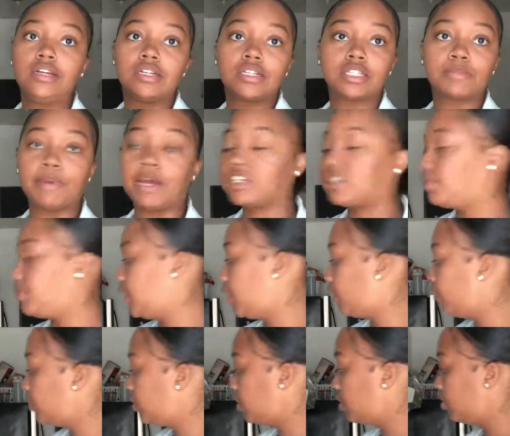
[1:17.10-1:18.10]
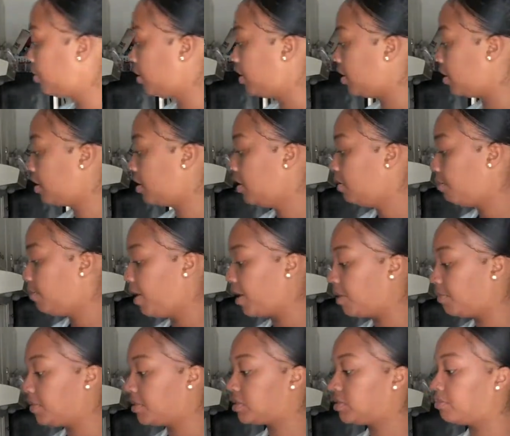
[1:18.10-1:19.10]
smash them down really quick, make
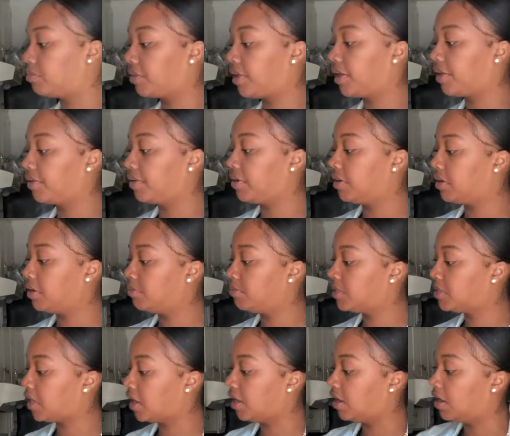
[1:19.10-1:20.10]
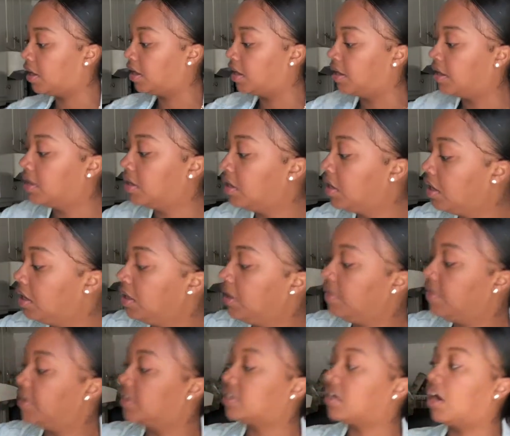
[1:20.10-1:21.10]
them into breadcrumbs, and
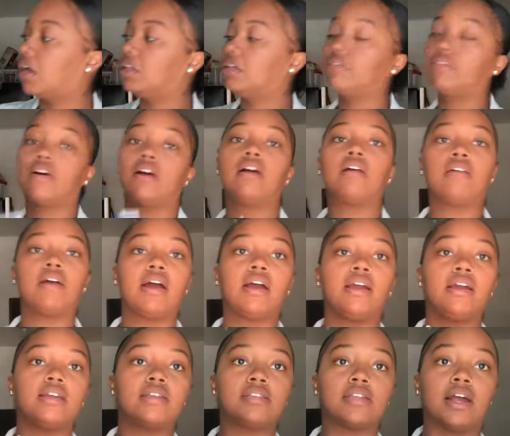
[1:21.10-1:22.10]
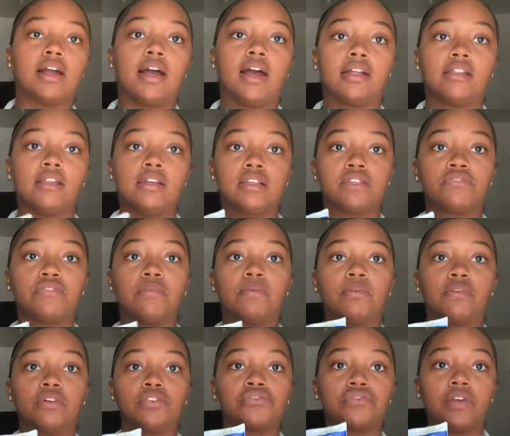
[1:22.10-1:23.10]
this cauliflower rice, I got this from
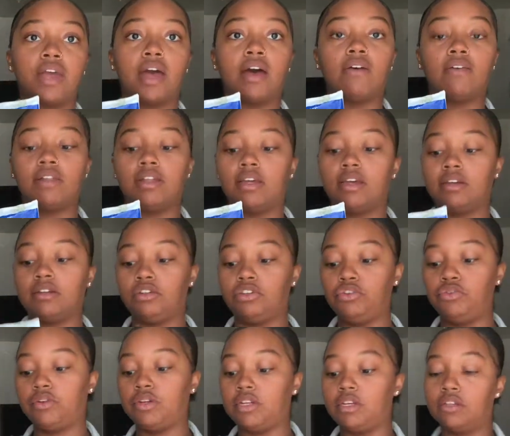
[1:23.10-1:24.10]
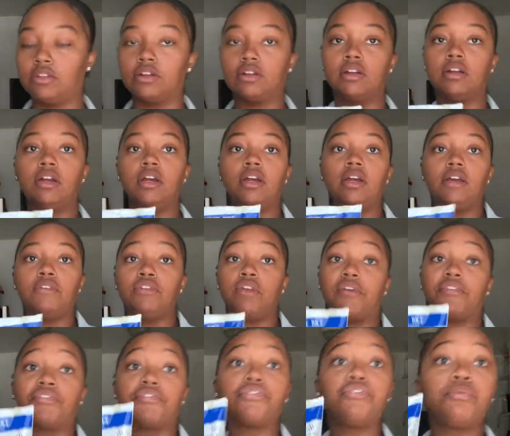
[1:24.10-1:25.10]
Grocery Outlet. You could either, if you
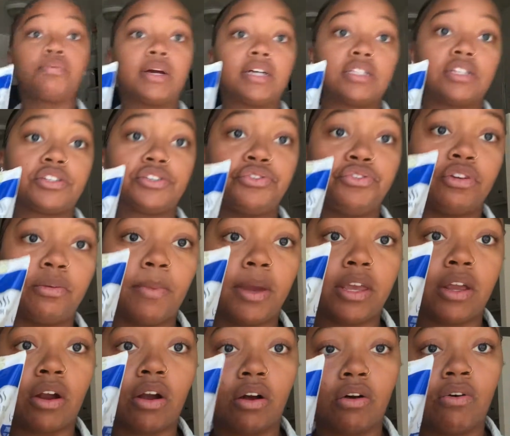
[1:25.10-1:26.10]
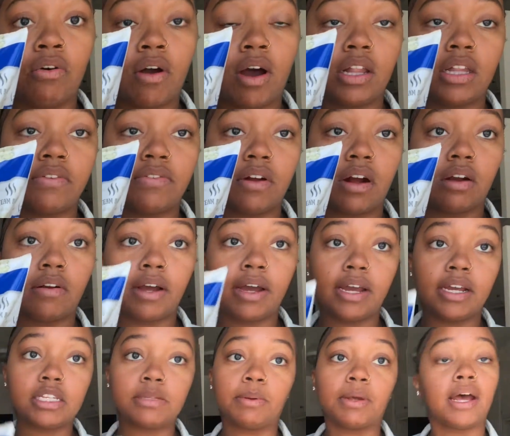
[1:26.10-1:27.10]
have a food processor, you can make your own cauliflower
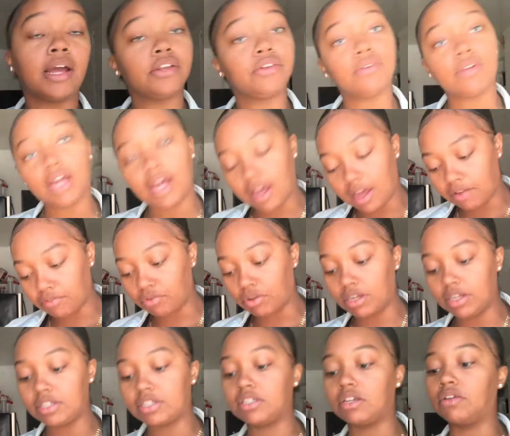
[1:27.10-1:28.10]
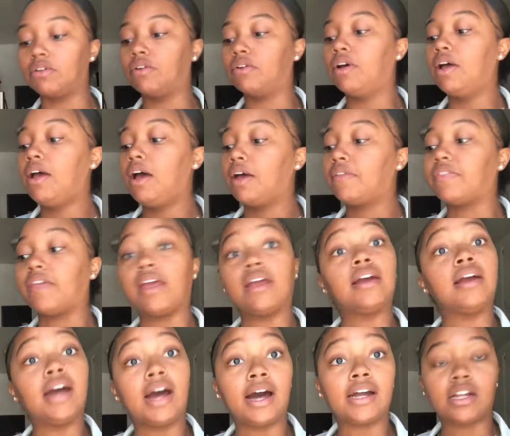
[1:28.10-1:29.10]
rice, but I do not have one, so thank
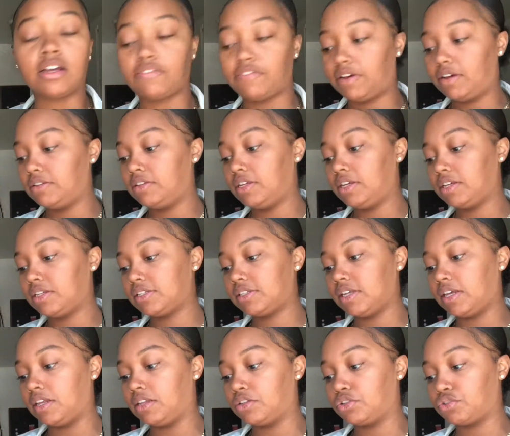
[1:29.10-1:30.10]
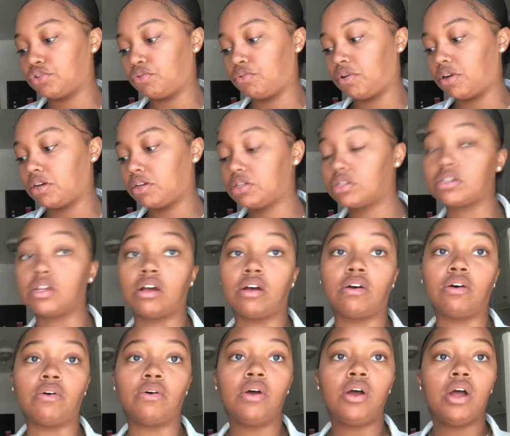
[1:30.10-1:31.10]
God I found this in the store.
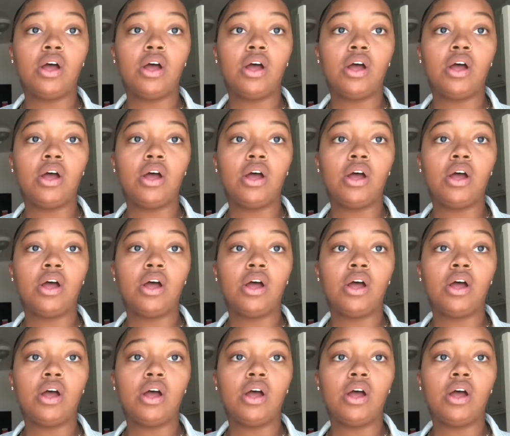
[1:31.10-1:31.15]
So